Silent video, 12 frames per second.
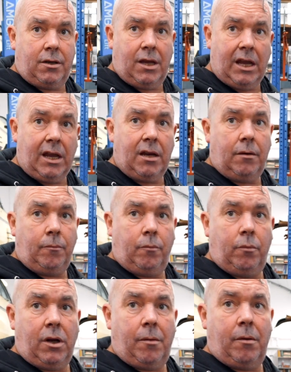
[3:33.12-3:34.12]
hitting,
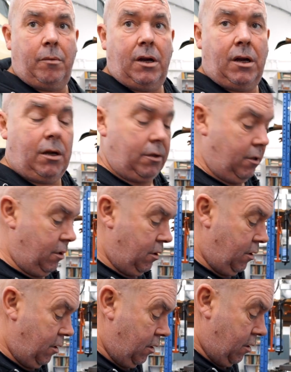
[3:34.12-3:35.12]
blah blah blah.
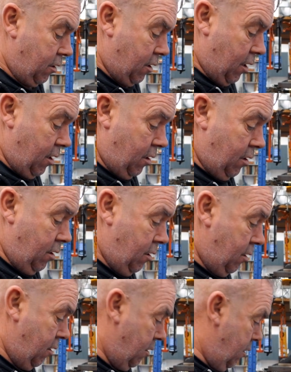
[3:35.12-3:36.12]
Okay?
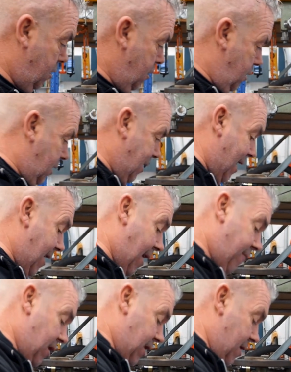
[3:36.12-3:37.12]
So that,
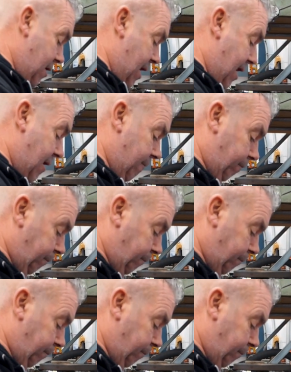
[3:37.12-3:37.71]
having done that,